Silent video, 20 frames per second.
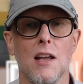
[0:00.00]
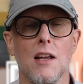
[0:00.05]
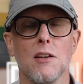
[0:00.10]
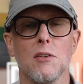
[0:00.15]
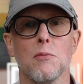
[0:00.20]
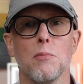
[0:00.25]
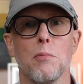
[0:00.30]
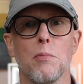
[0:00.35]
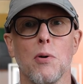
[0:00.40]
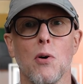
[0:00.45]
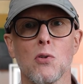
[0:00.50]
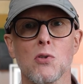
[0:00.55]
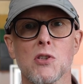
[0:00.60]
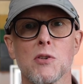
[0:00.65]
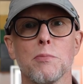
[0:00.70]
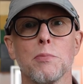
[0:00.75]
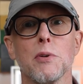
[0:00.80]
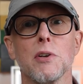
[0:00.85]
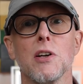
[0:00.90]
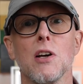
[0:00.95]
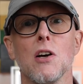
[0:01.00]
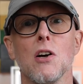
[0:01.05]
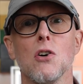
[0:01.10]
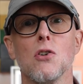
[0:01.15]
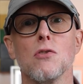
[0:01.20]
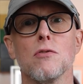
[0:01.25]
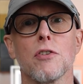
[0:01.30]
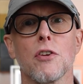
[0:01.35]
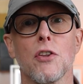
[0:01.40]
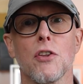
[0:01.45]
and possibly
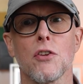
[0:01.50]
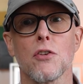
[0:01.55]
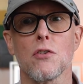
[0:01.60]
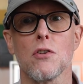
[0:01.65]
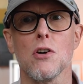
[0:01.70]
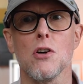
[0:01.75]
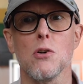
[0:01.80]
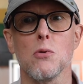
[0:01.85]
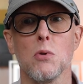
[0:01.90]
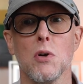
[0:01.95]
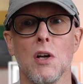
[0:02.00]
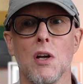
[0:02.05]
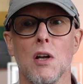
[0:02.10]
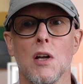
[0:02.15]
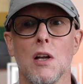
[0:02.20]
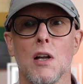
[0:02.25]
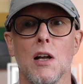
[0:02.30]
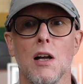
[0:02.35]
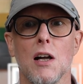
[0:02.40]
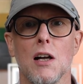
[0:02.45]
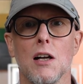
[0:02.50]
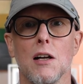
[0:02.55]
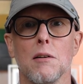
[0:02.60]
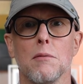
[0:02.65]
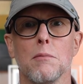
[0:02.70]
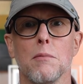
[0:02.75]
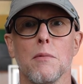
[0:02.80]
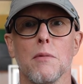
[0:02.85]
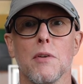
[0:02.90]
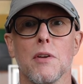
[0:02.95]
overthrow
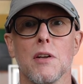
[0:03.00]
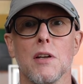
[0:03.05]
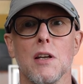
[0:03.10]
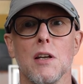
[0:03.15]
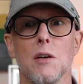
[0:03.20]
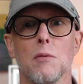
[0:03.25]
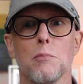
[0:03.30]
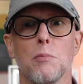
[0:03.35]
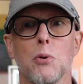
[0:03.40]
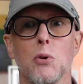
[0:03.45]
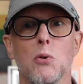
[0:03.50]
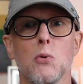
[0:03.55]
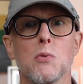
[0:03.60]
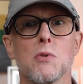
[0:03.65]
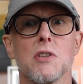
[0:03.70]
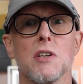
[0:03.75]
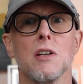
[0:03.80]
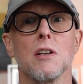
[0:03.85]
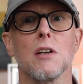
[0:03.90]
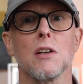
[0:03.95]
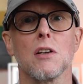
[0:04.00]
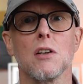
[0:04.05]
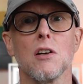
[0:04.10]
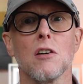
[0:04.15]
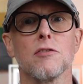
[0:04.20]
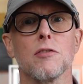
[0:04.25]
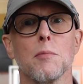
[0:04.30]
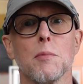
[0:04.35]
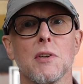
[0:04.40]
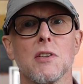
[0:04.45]
um, the Putin
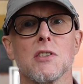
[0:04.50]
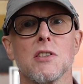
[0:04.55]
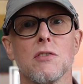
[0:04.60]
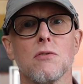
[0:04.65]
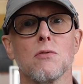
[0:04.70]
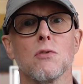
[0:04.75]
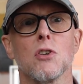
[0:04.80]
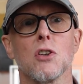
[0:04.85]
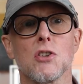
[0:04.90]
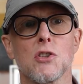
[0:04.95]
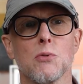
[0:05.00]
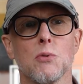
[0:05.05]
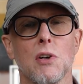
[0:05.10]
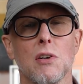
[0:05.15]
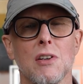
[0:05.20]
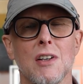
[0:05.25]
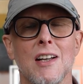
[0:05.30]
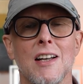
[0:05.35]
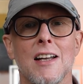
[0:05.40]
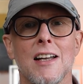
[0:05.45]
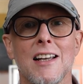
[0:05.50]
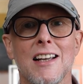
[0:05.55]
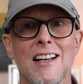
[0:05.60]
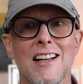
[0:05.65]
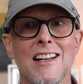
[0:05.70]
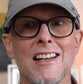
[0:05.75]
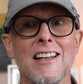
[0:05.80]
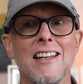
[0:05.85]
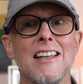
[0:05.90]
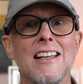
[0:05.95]
government in Russia. Well,
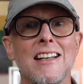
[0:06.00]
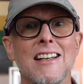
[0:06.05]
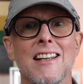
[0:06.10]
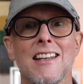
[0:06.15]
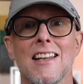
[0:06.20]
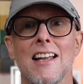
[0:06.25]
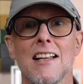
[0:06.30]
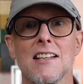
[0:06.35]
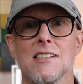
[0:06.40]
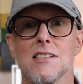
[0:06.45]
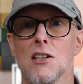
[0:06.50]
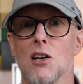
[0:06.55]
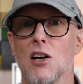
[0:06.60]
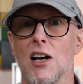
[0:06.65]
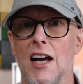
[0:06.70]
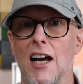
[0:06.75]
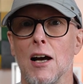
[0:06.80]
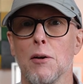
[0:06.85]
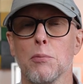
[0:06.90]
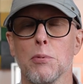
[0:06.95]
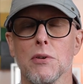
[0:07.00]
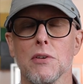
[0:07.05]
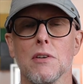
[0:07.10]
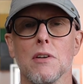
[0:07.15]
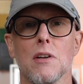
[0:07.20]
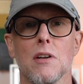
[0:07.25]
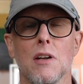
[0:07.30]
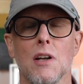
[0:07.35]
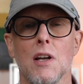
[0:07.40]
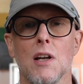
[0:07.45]
clearly that's not
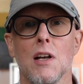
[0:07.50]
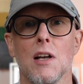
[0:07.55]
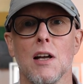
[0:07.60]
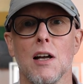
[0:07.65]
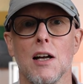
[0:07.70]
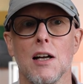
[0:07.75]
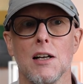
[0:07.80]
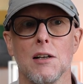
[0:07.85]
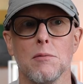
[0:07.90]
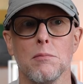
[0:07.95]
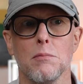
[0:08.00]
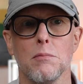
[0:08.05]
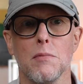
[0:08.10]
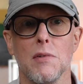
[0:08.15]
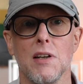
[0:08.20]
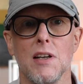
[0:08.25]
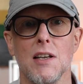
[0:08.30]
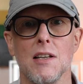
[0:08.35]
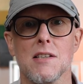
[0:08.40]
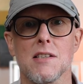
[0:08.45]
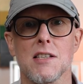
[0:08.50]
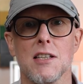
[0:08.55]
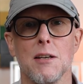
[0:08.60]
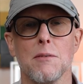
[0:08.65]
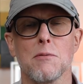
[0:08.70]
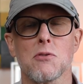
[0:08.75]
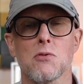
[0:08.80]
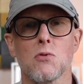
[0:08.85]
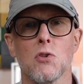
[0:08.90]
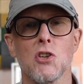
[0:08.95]
happened. Um, it
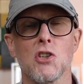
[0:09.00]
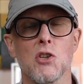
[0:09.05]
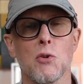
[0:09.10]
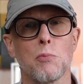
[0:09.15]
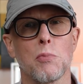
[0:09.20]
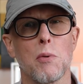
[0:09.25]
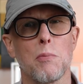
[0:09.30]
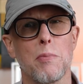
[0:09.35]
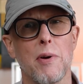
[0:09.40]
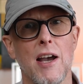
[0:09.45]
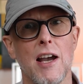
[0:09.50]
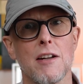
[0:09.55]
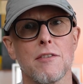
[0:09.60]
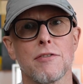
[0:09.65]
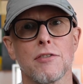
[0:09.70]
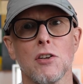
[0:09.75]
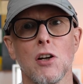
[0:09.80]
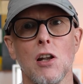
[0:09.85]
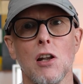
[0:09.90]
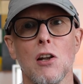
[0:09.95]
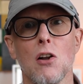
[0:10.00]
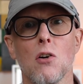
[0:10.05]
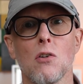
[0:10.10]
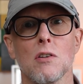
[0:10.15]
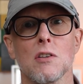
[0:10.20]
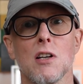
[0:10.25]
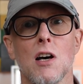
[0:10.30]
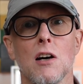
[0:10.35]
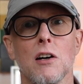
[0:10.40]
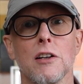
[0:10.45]
seems Russia prepared for a
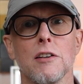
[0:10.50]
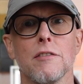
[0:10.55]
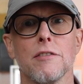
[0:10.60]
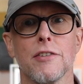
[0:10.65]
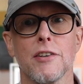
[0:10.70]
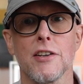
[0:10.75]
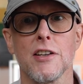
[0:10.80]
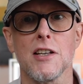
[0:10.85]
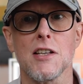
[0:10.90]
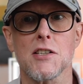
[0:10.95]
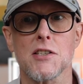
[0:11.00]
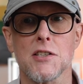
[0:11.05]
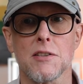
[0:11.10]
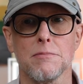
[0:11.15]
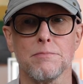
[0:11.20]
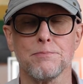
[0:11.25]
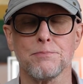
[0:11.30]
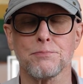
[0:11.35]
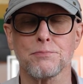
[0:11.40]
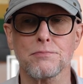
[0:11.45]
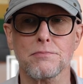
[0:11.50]
long time for this.